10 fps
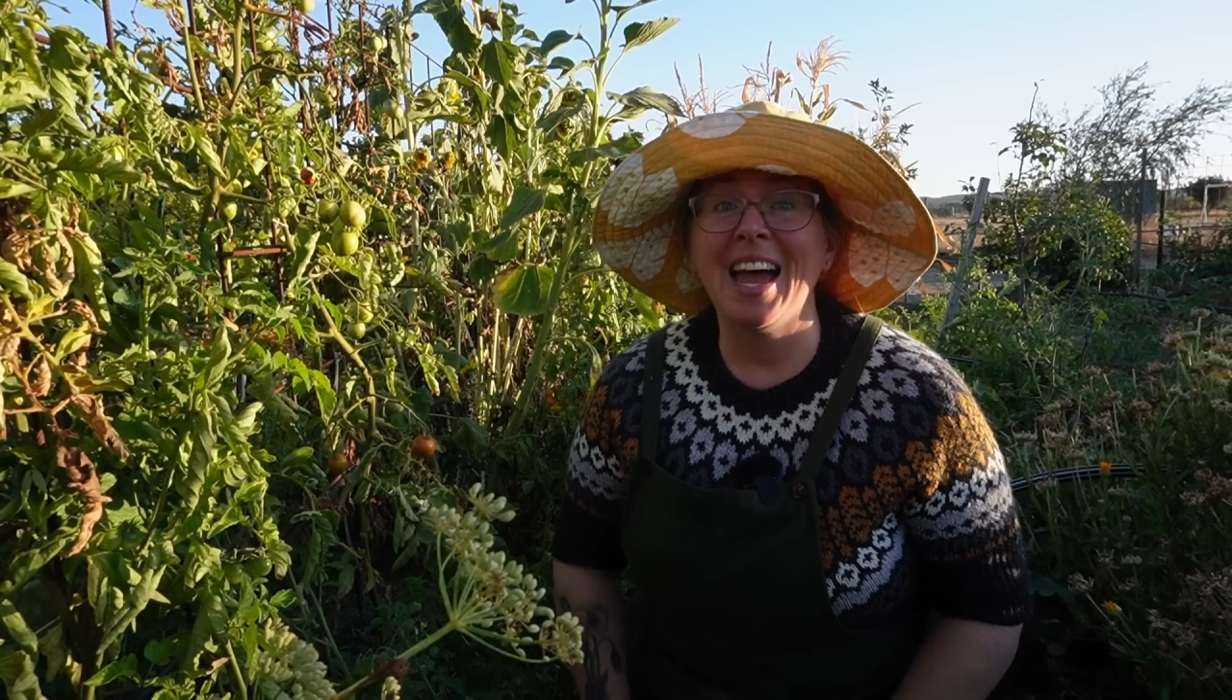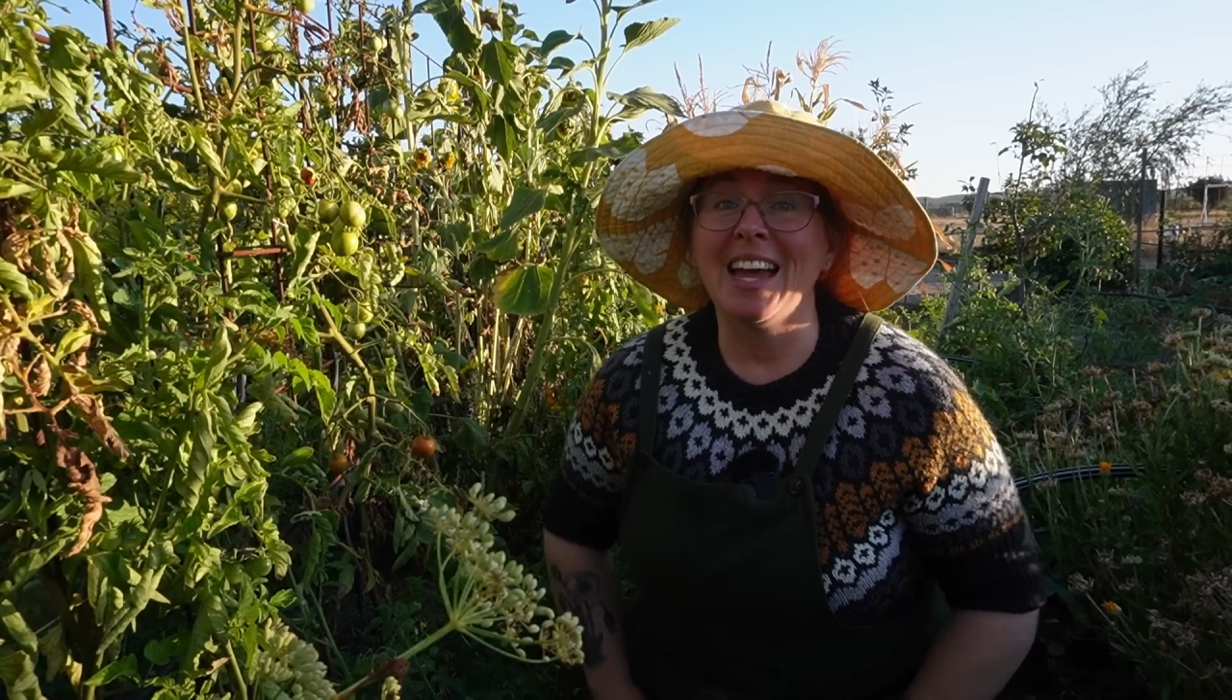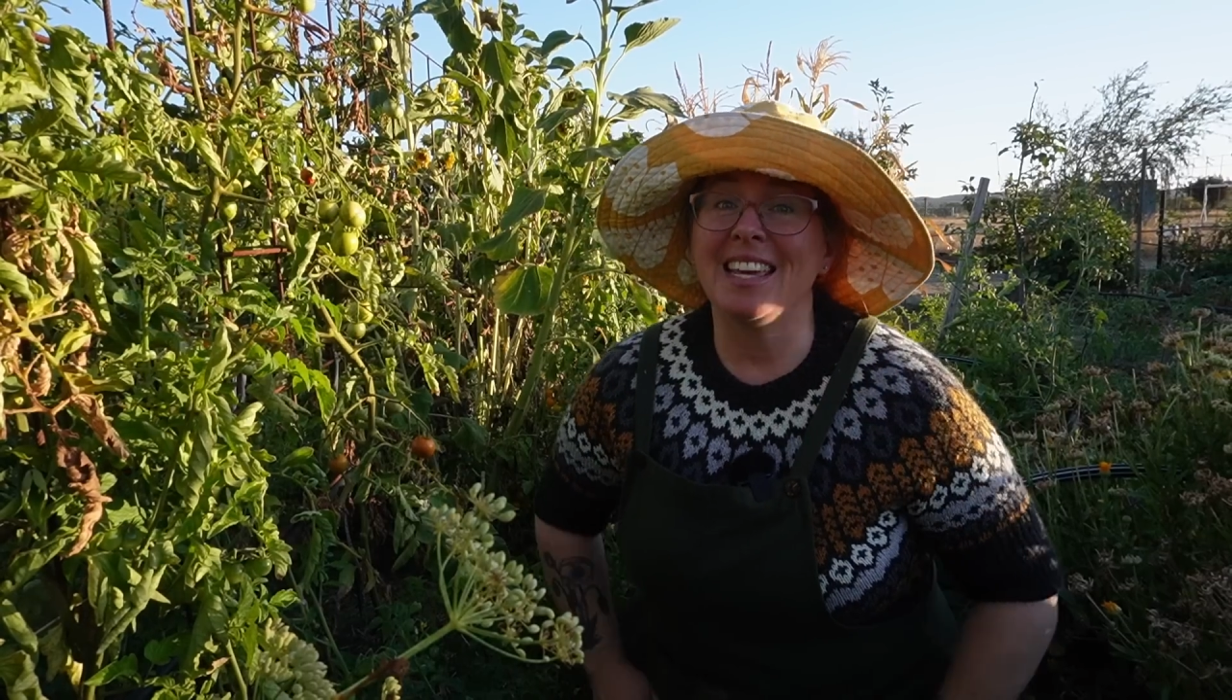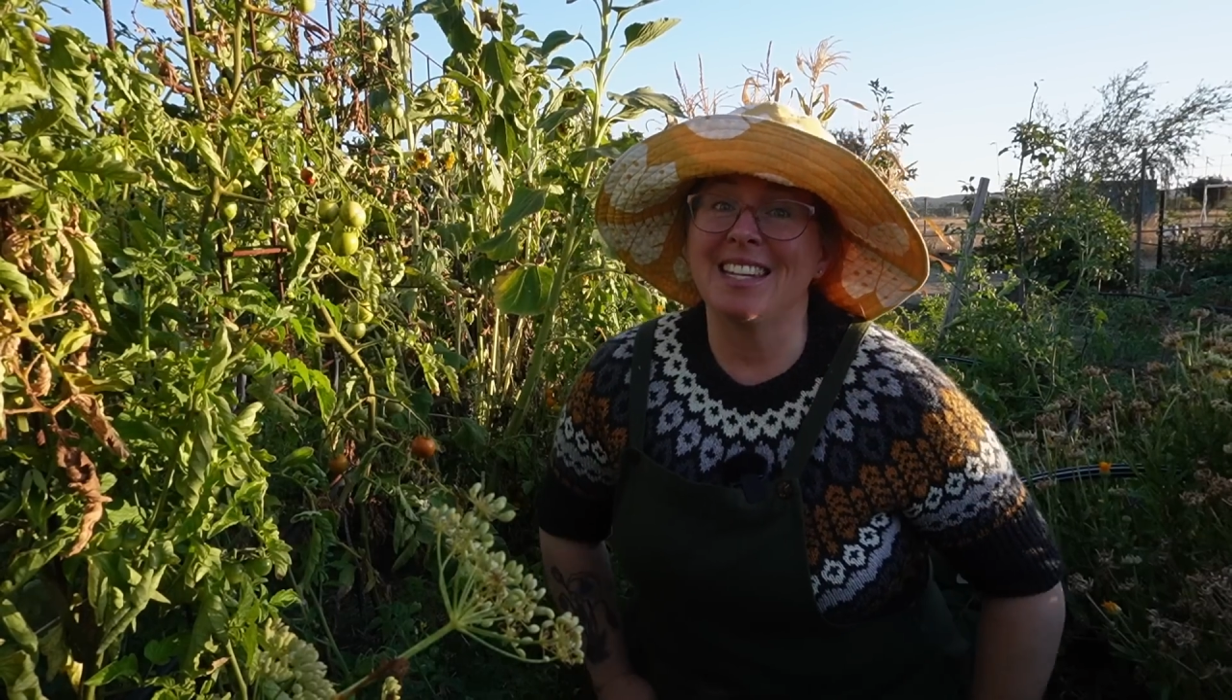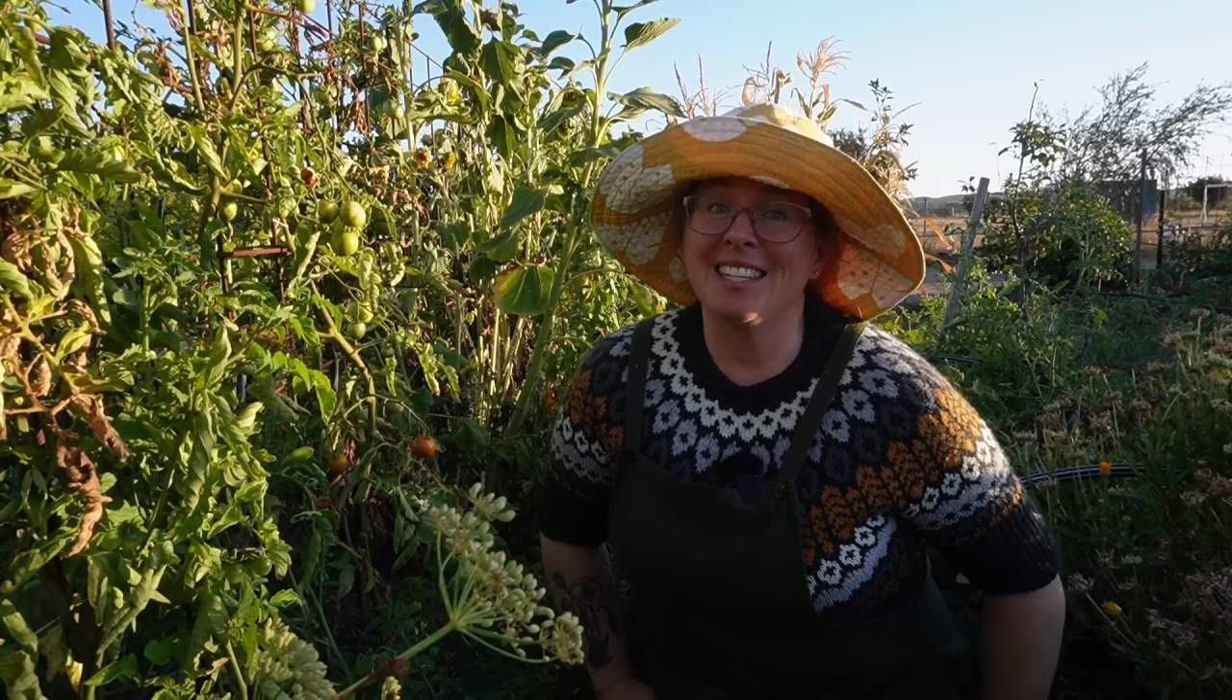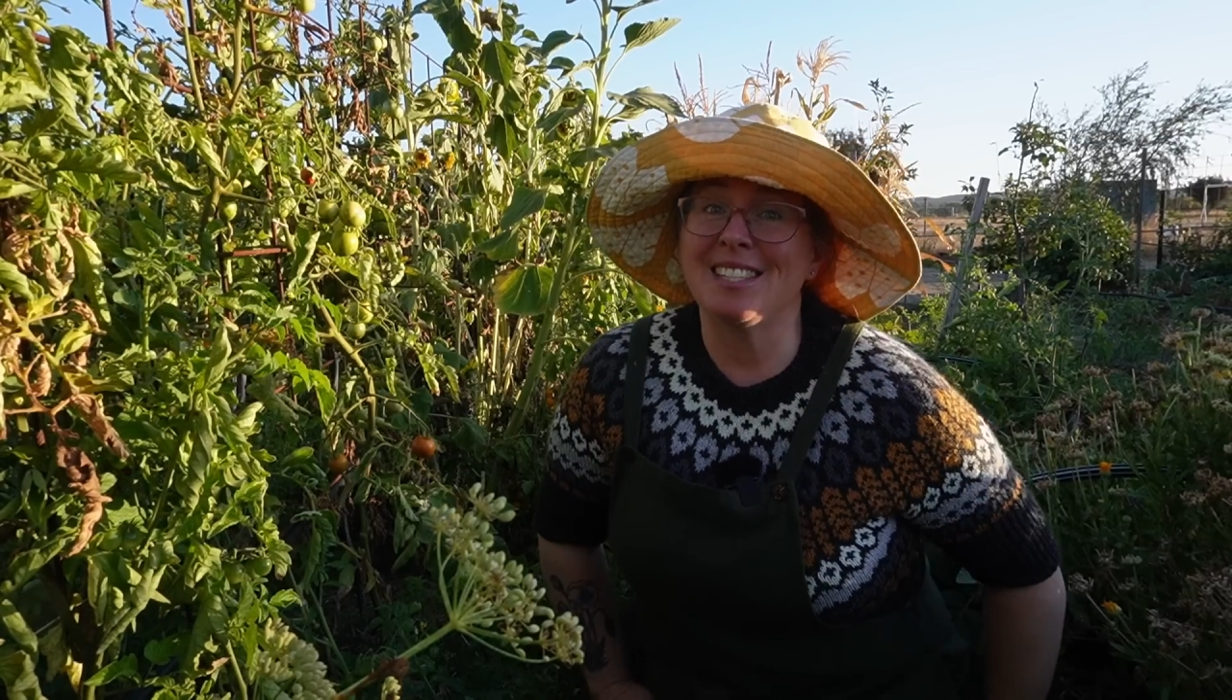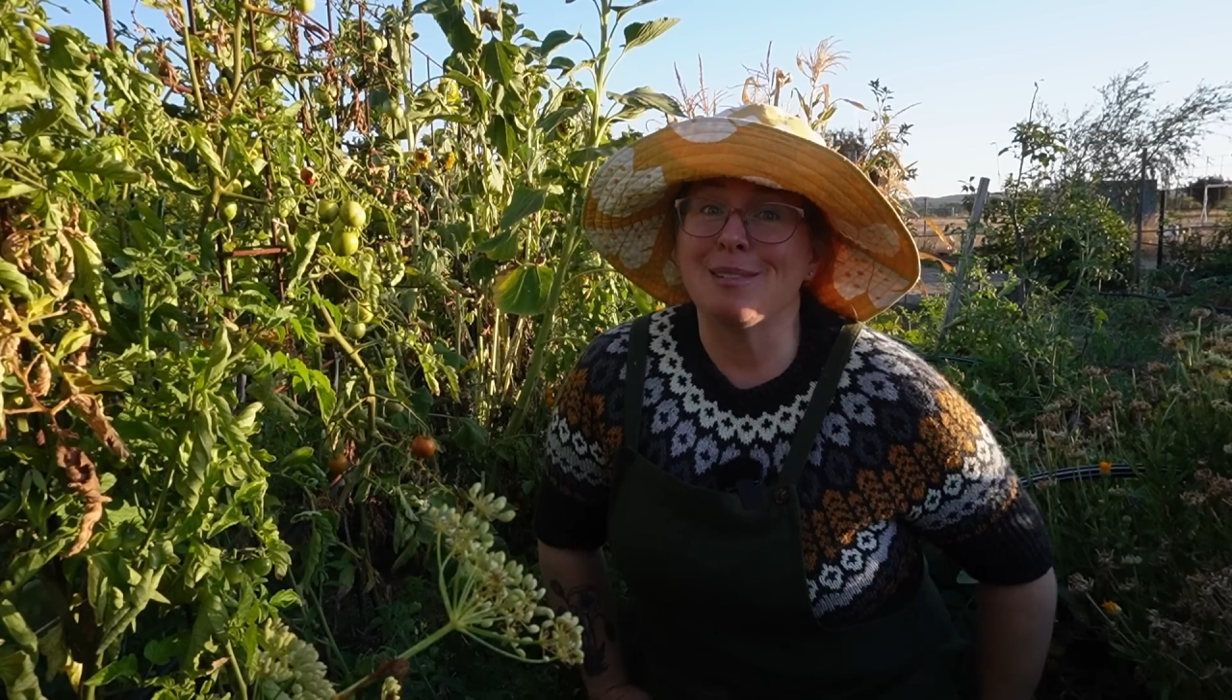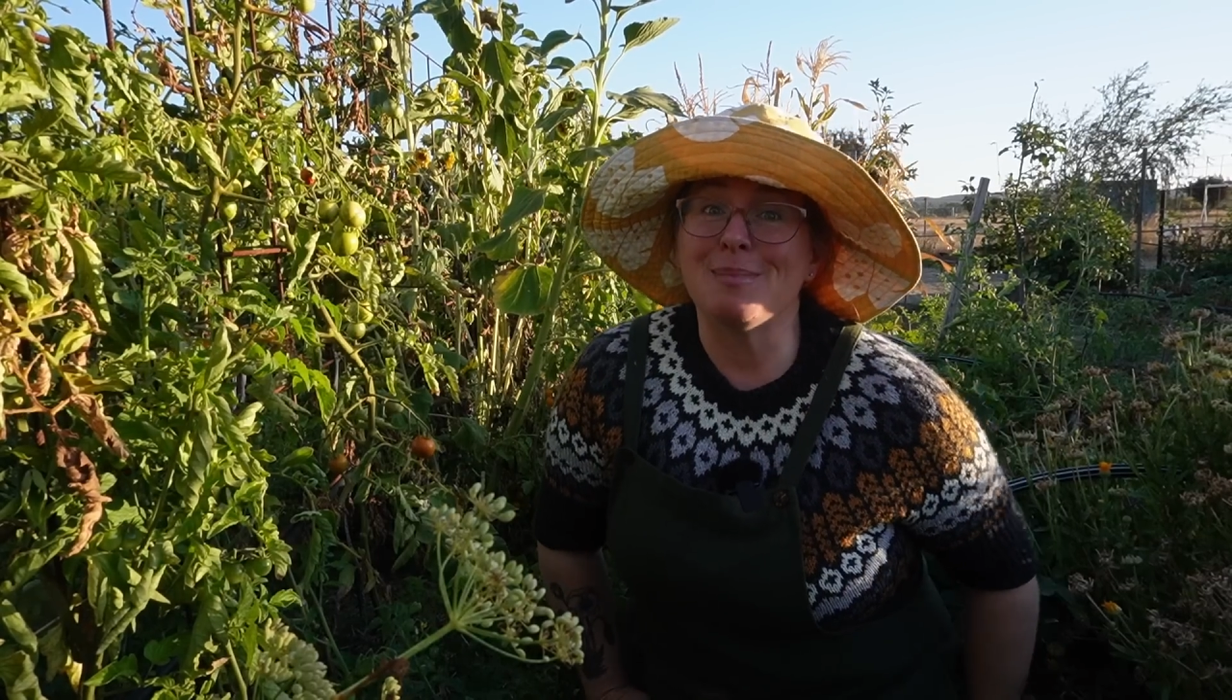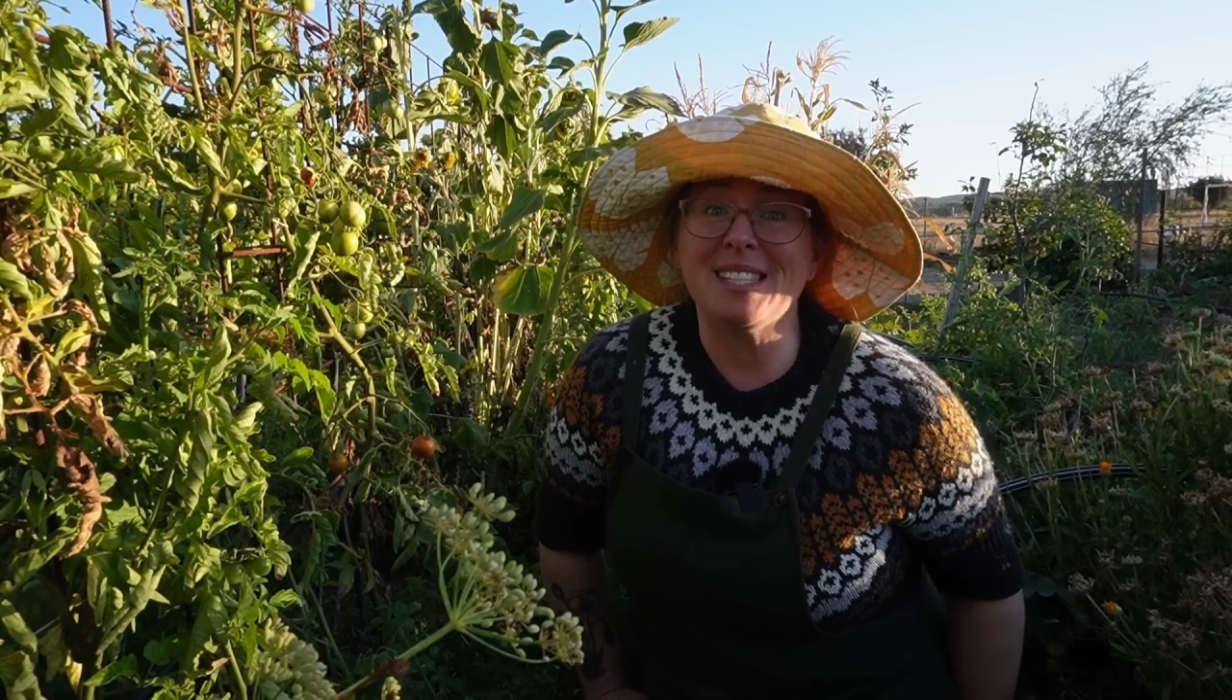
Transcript: and getting some